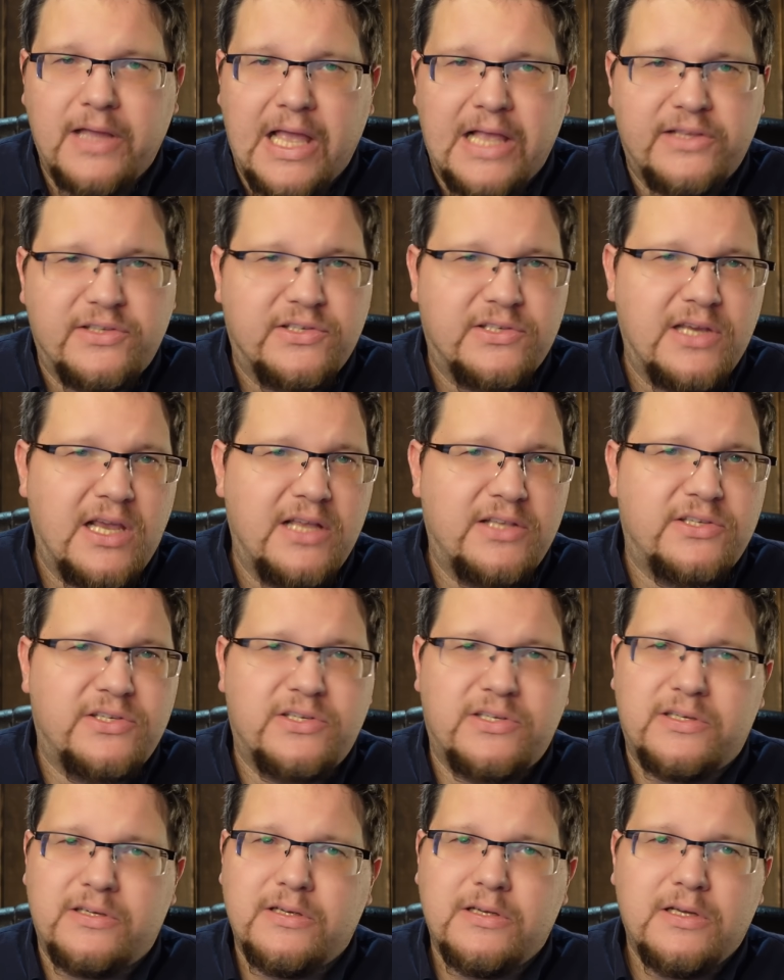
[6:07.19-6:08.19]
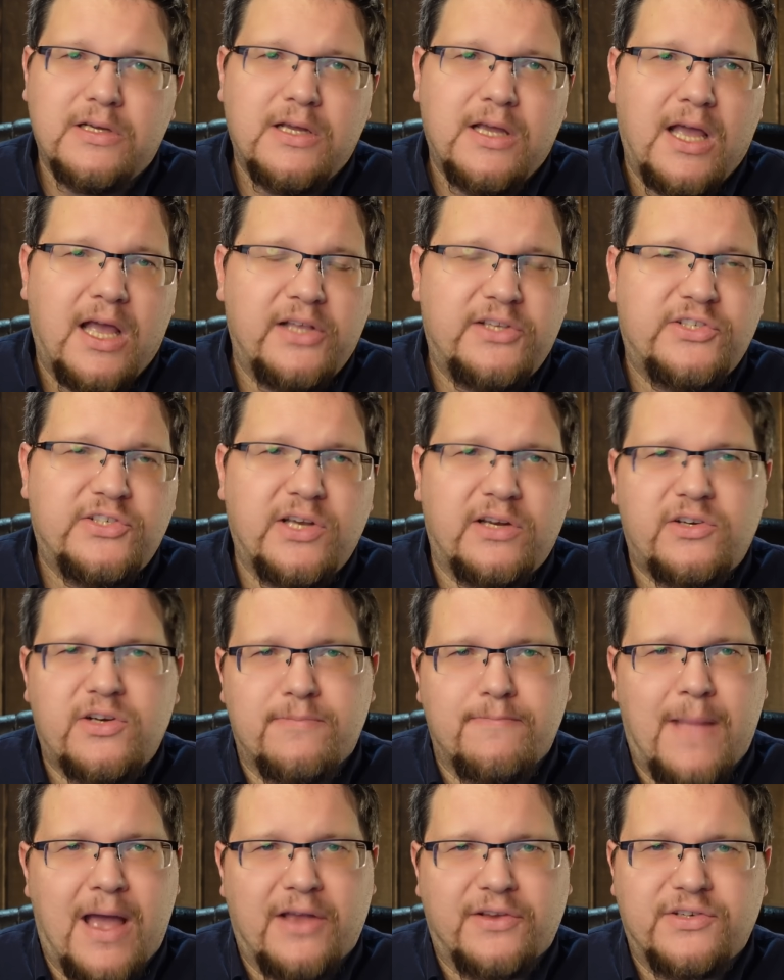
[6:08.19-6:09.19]
It's, it's, It's such a
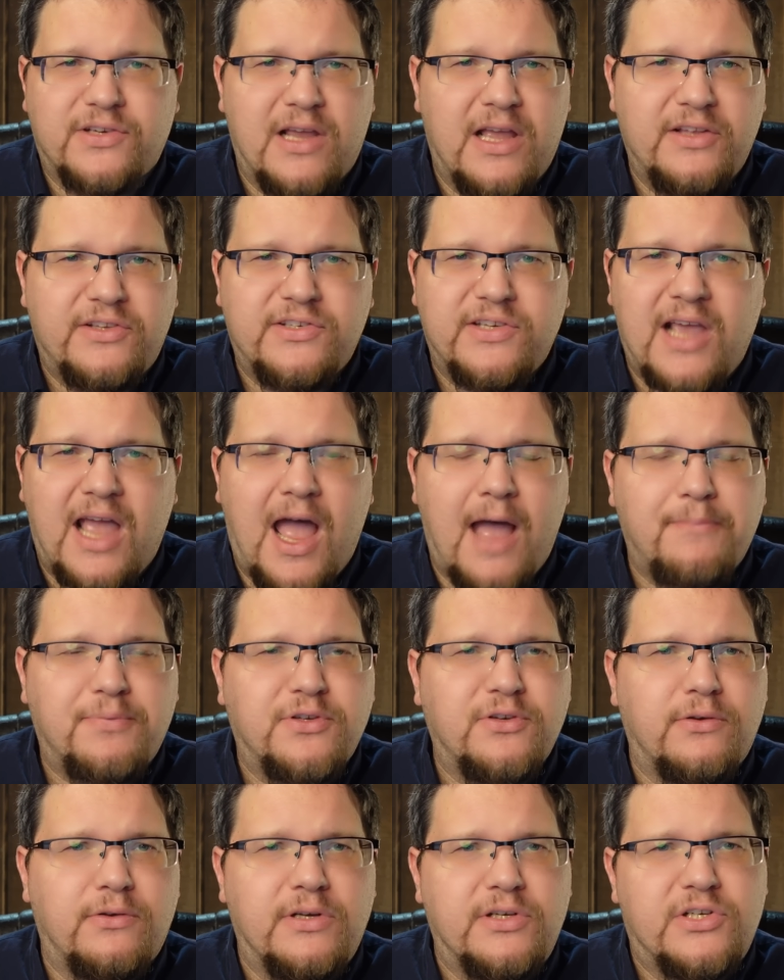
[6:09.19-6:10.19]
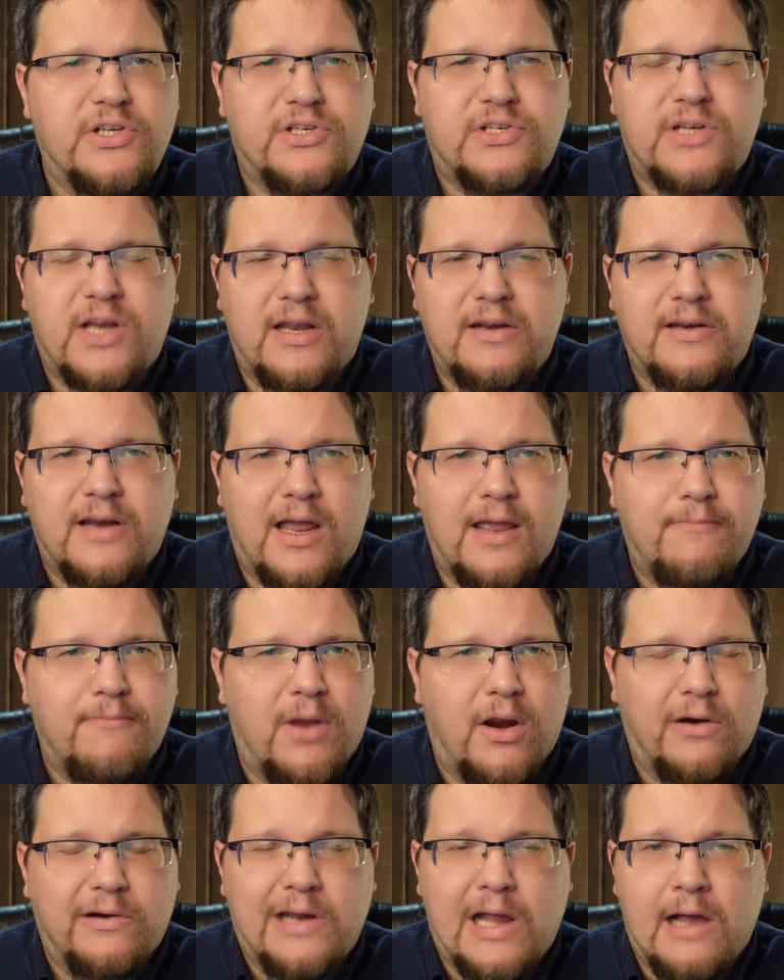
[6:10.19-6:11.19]
mess. It's absolutely just a
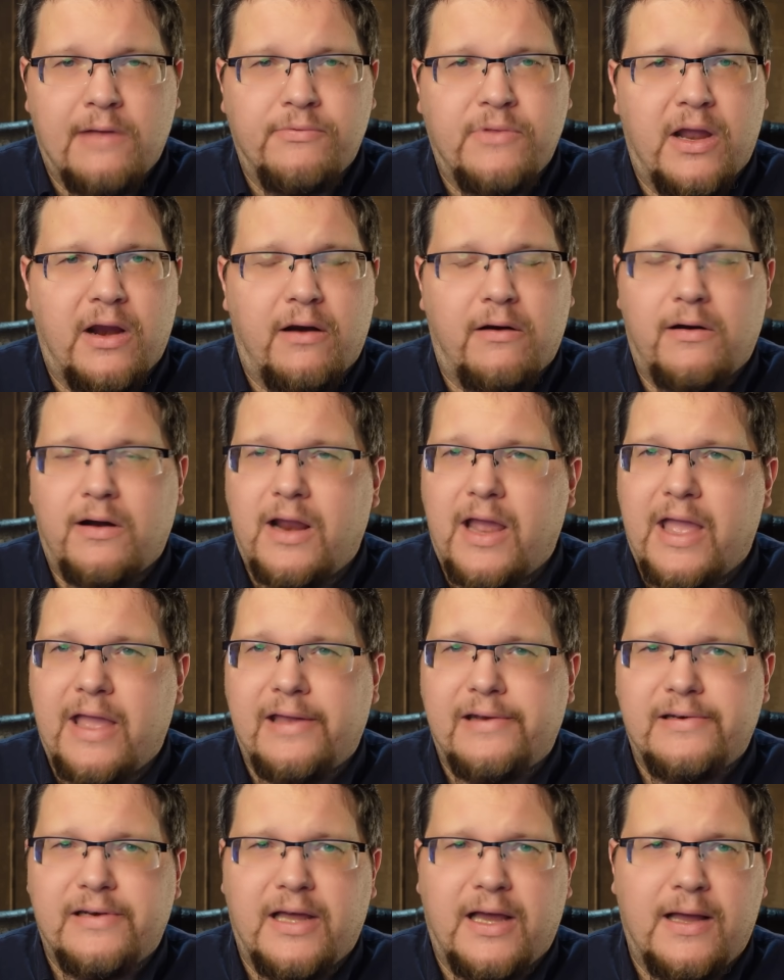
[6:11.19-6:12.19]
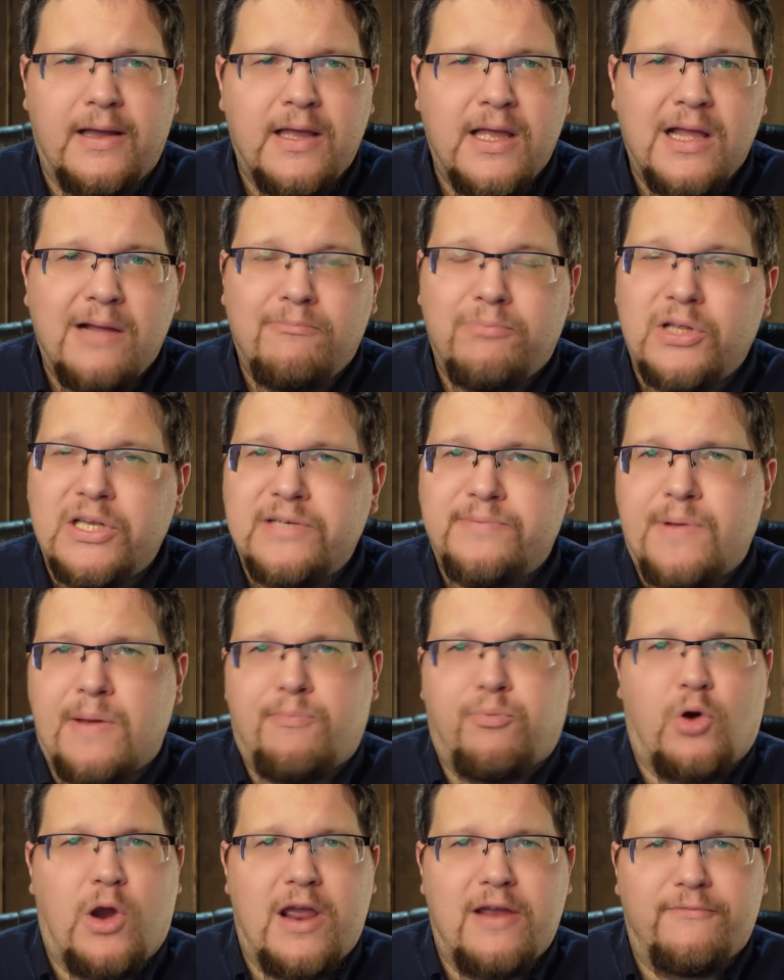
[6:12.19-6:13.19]
nightmare down there. And uh, please be
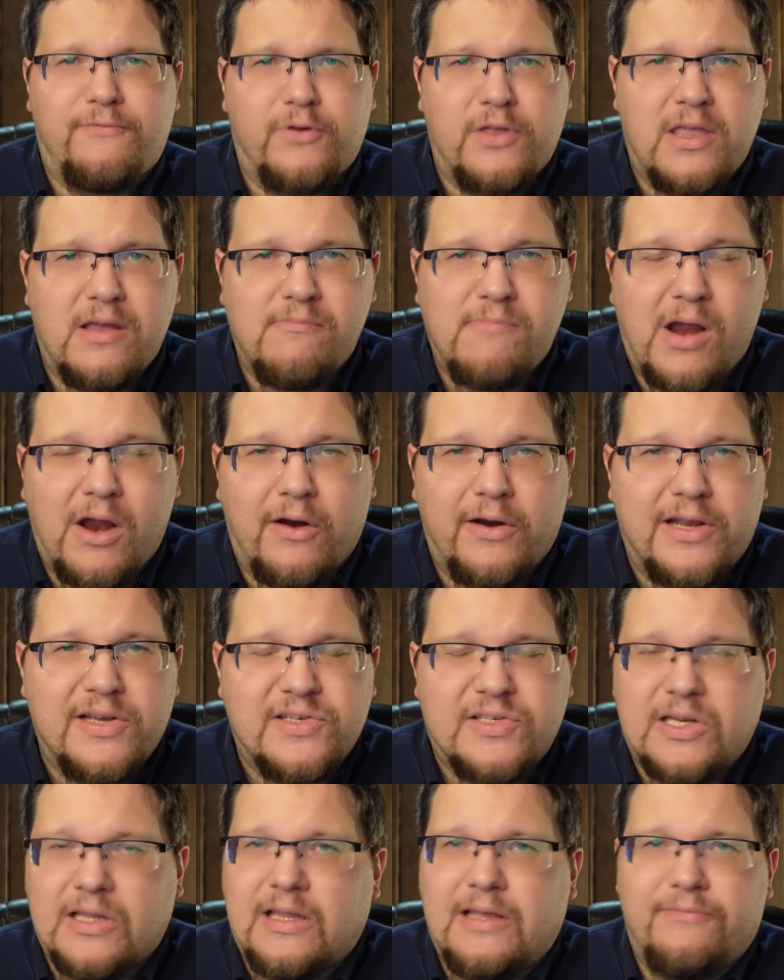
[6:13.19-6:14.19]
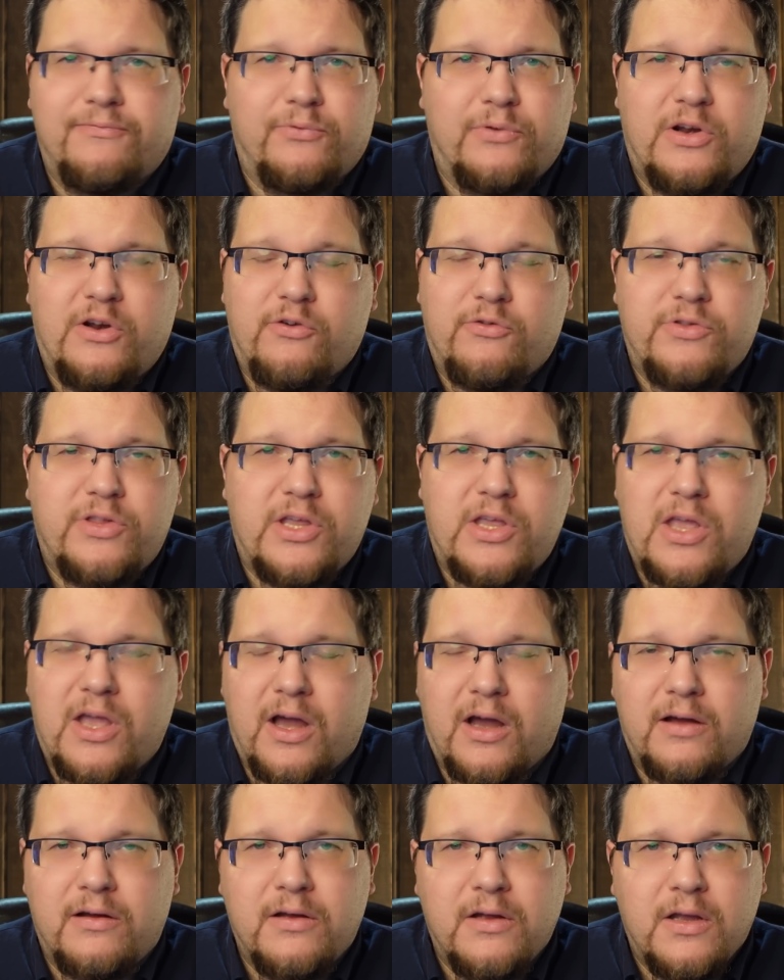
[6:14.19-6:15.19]
praying for the Americans that live near the
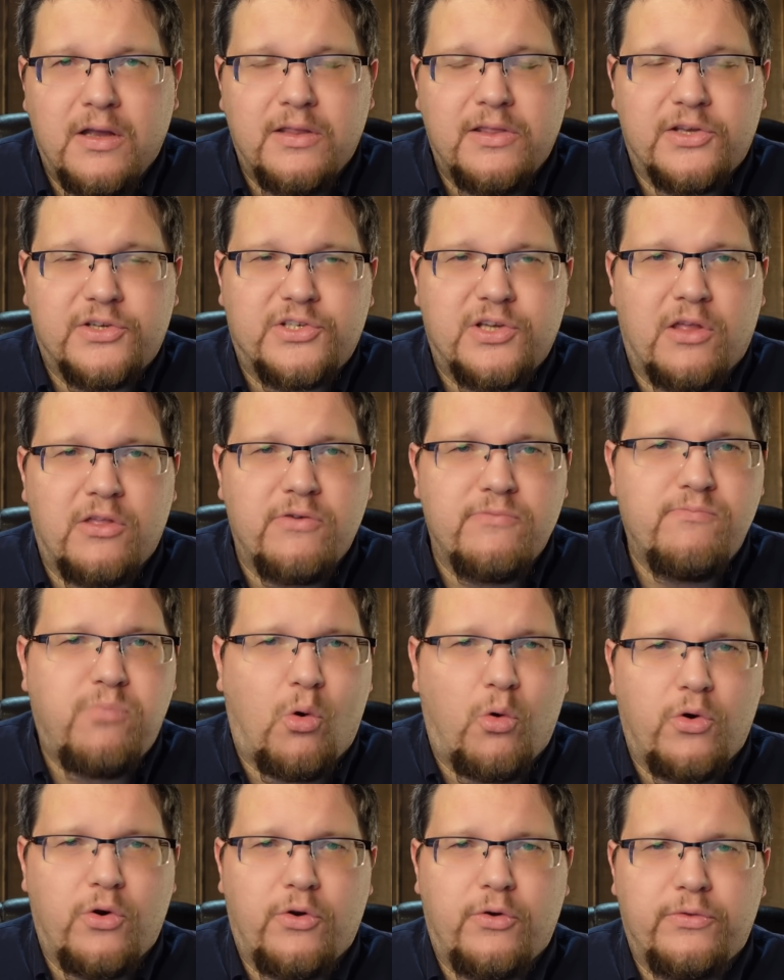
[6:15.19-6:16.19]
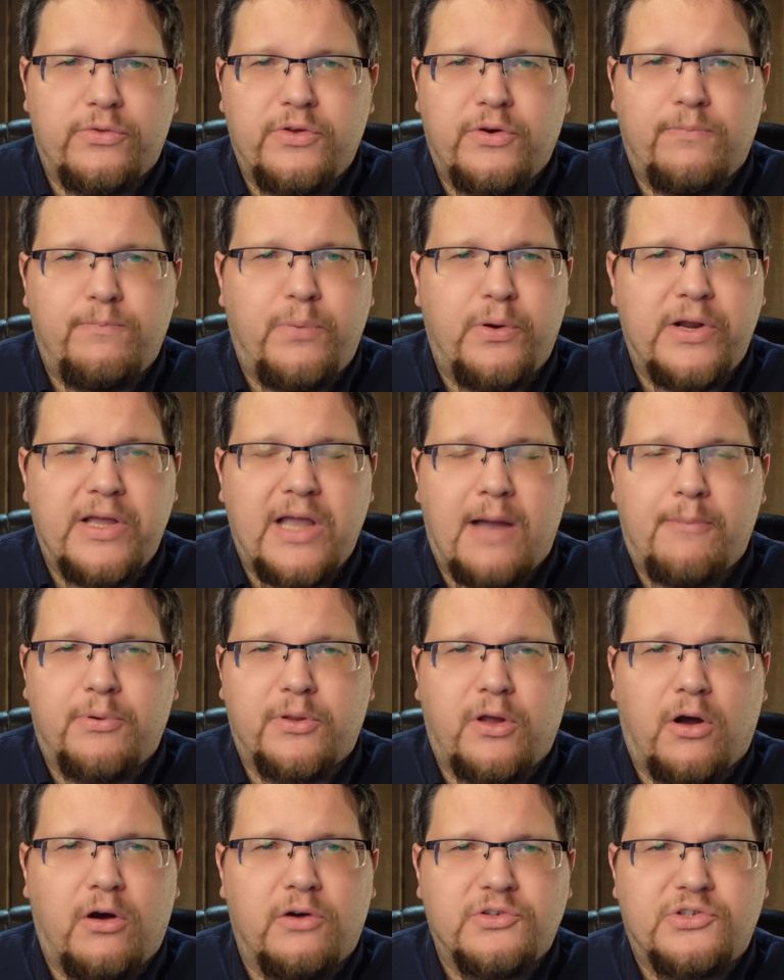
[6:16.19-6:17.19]
uh, the southern border. They're putting up
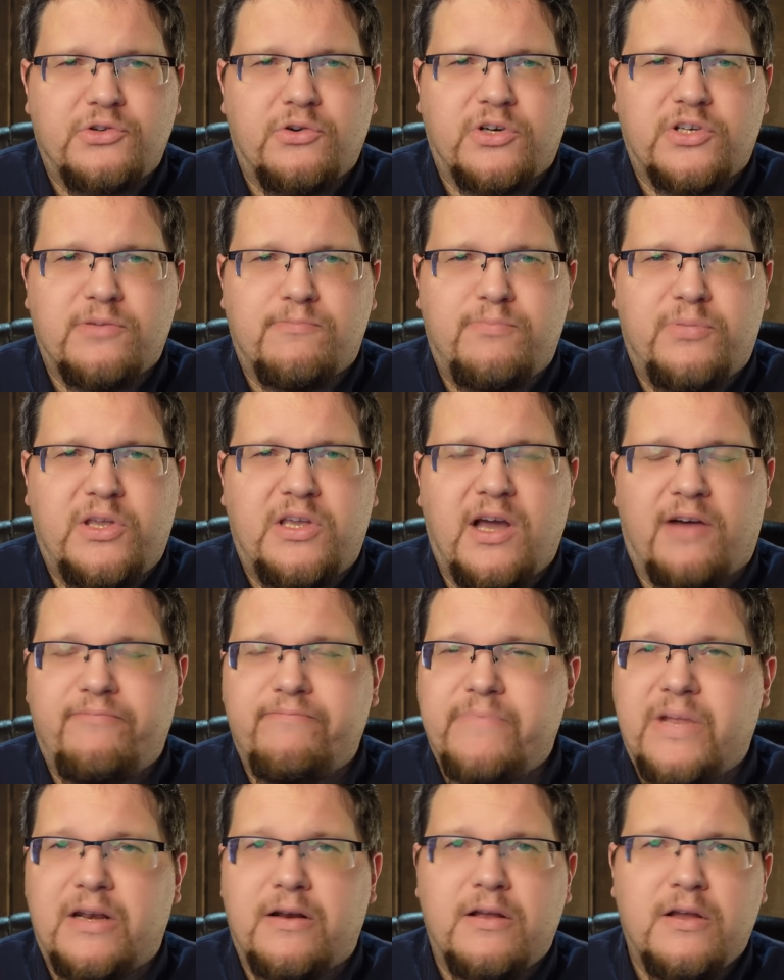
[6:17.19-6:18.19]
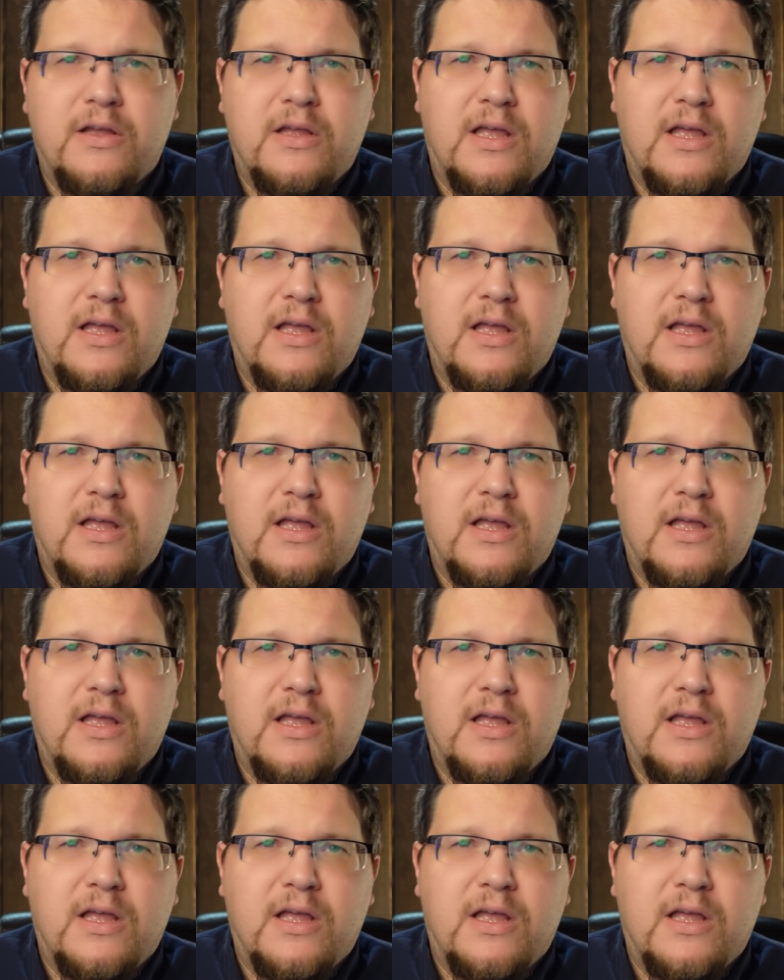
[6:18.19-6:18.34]
with all sorts of government